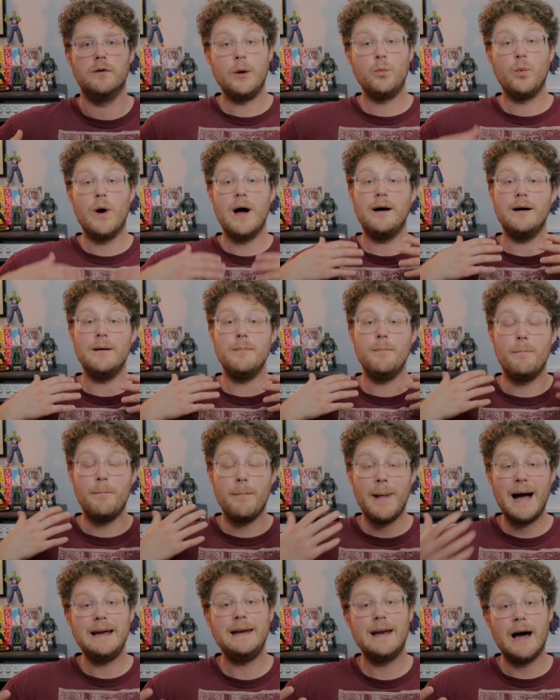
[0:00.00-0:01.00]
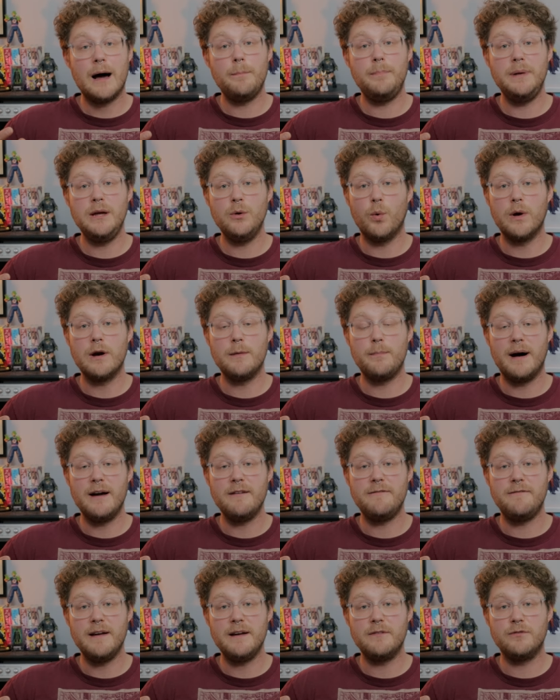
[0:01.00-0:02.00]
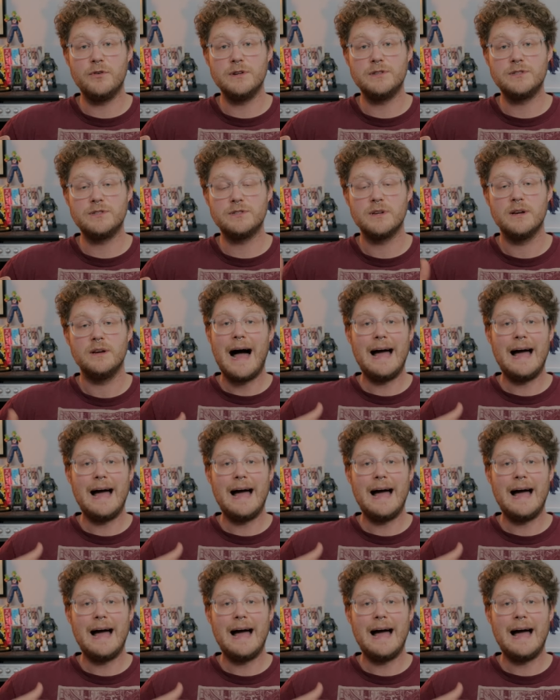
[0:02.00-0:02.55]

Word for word: And while it might not be one of my favorites,